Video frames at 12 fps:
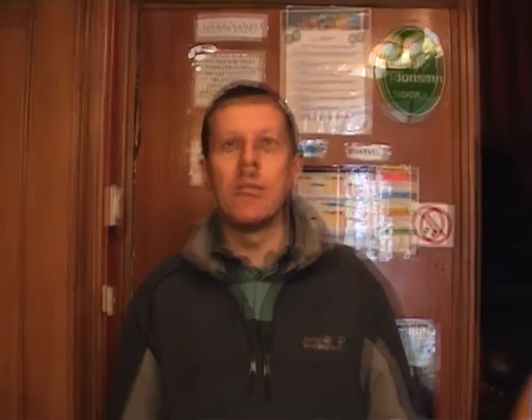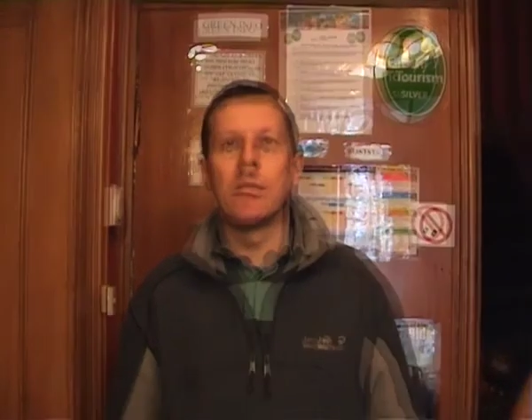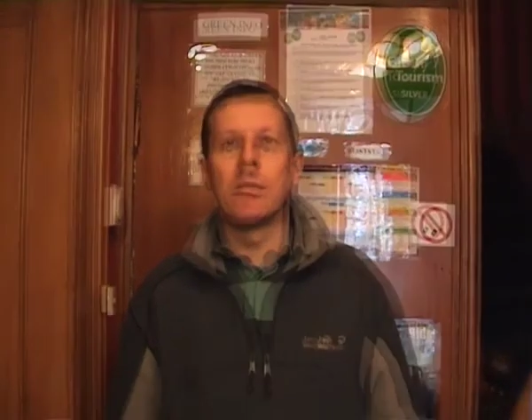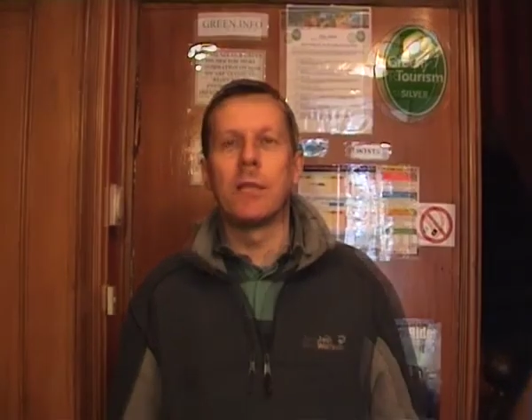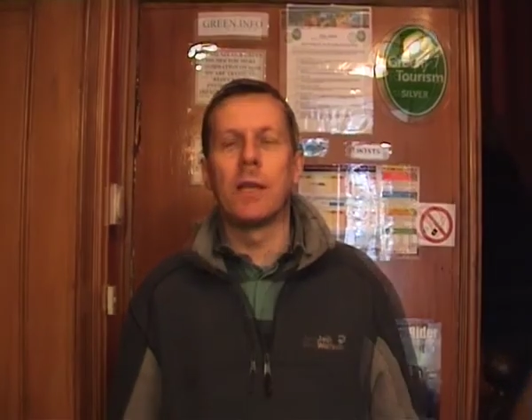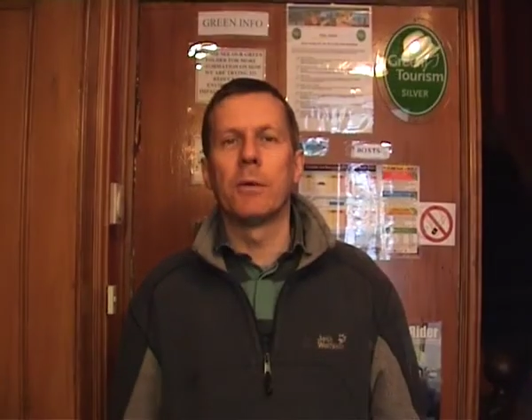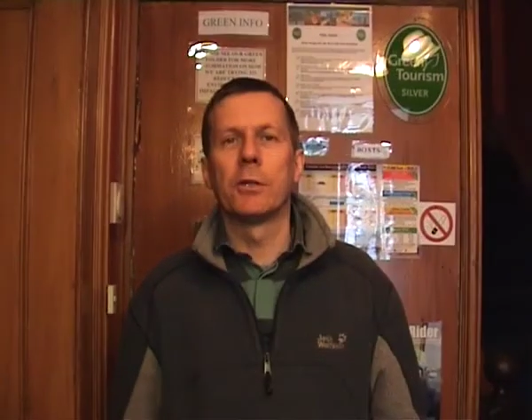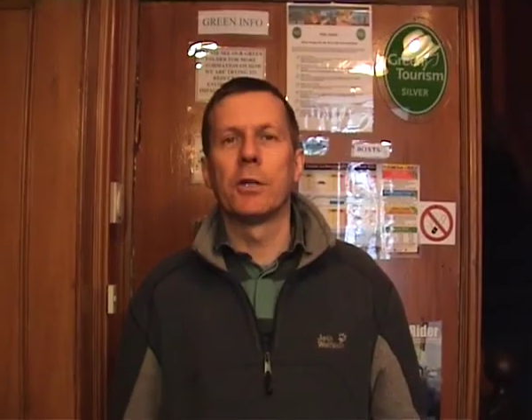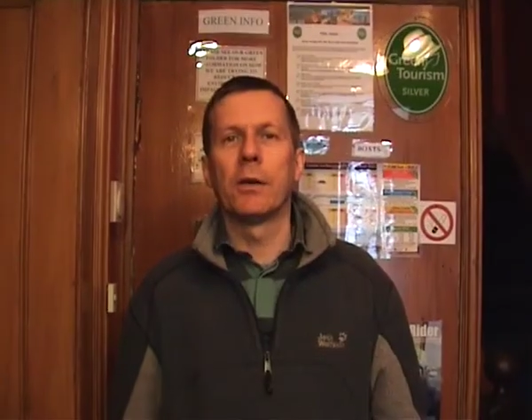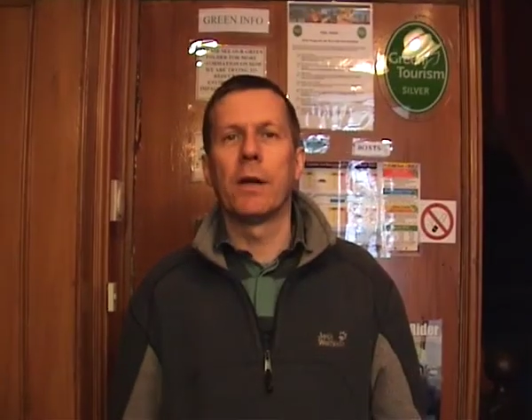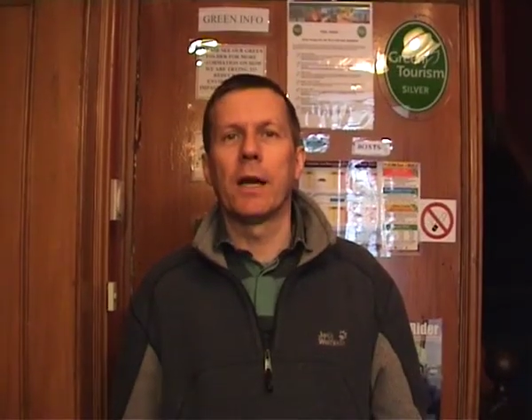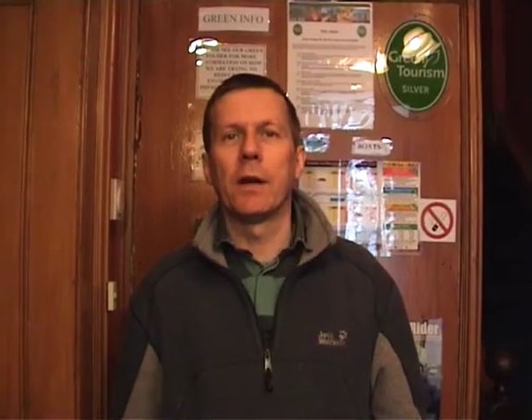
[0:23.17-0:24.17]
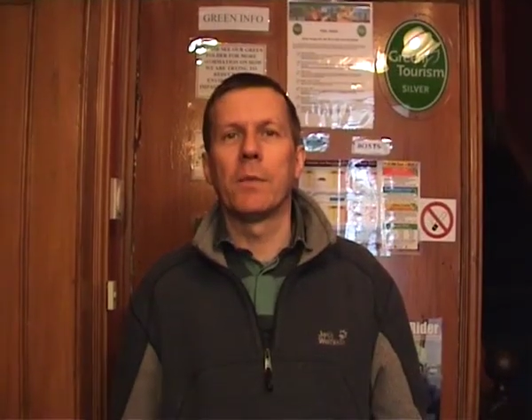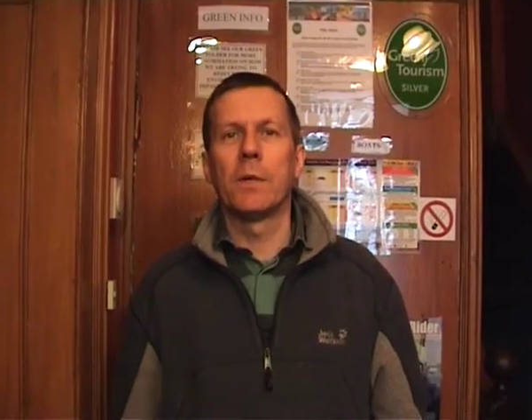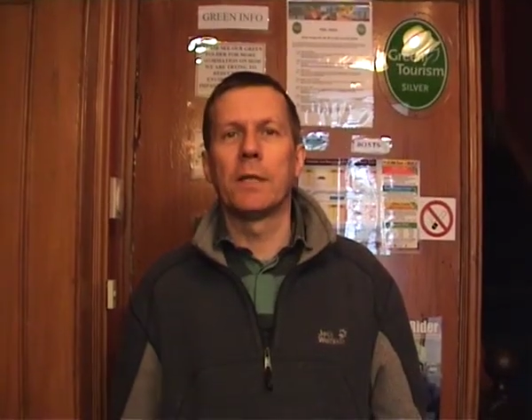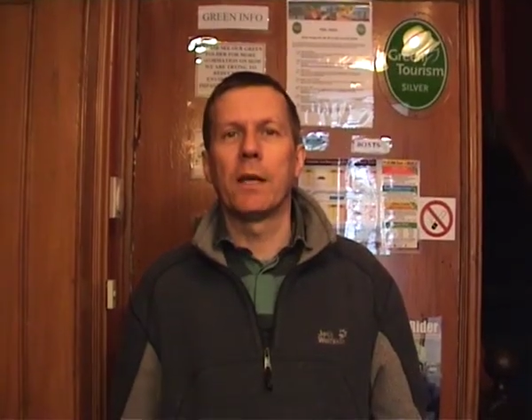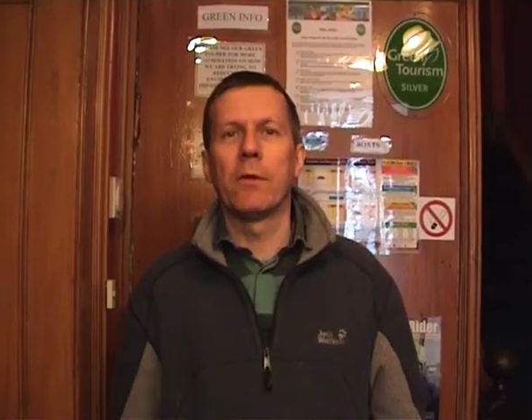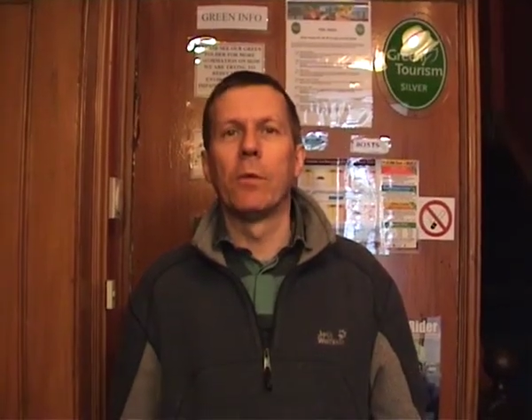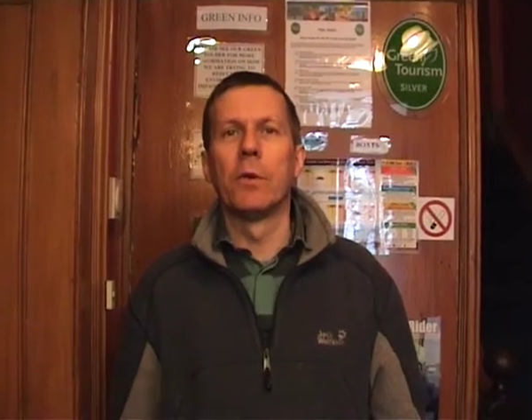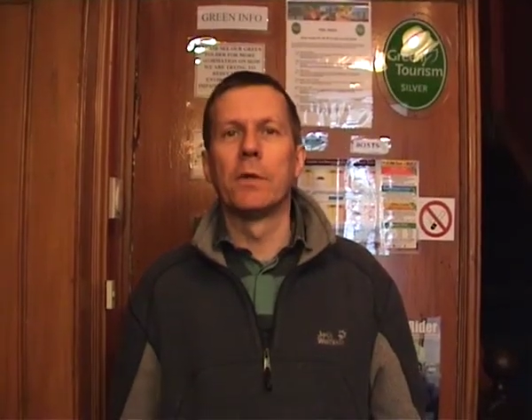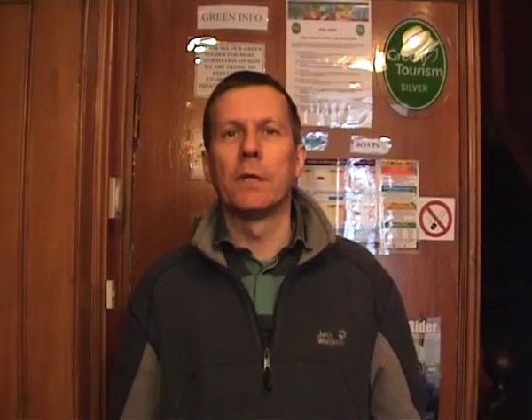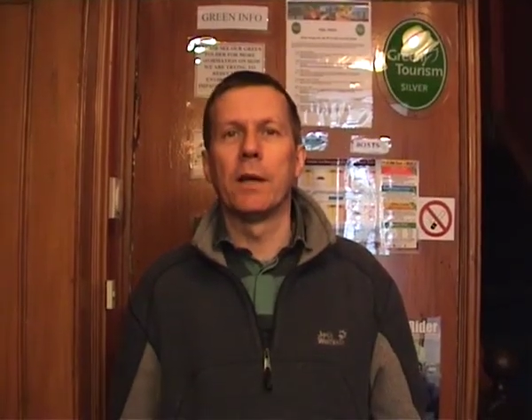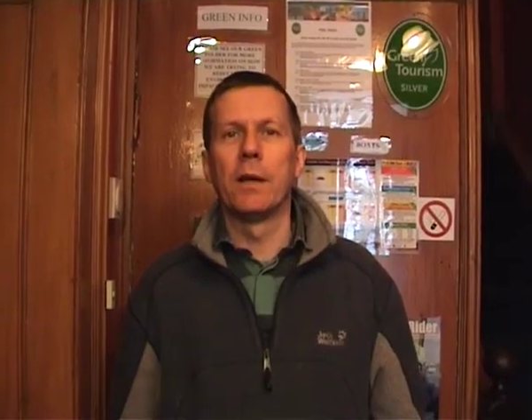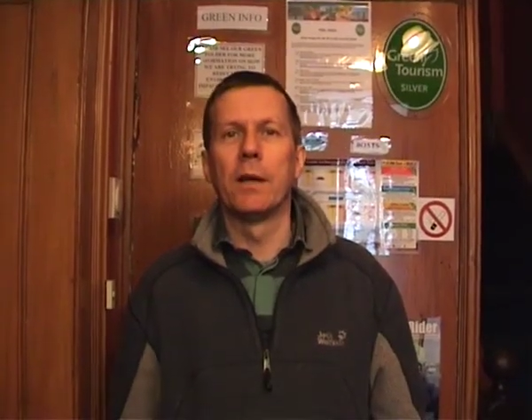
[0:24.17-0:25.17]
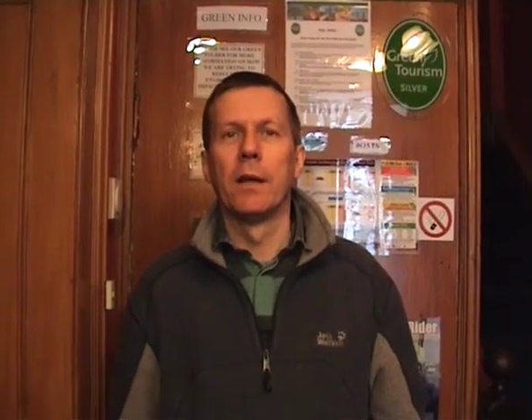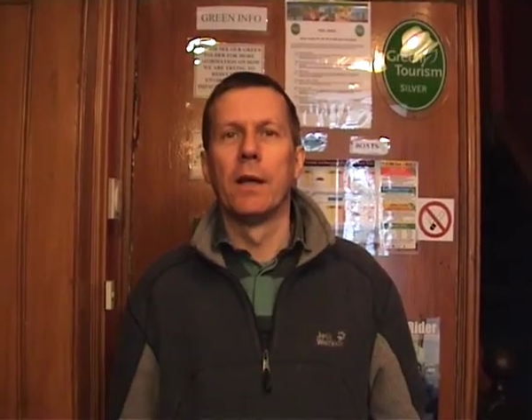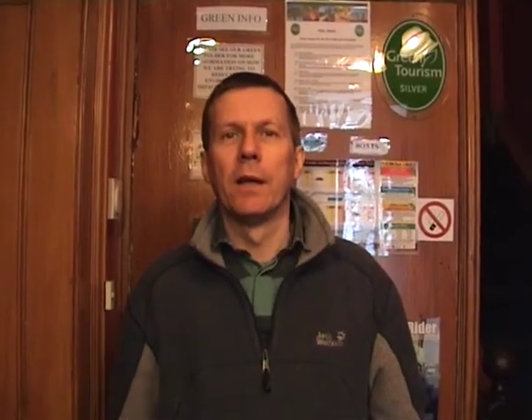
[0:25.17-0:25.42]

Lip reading: So now I'll show you how we save water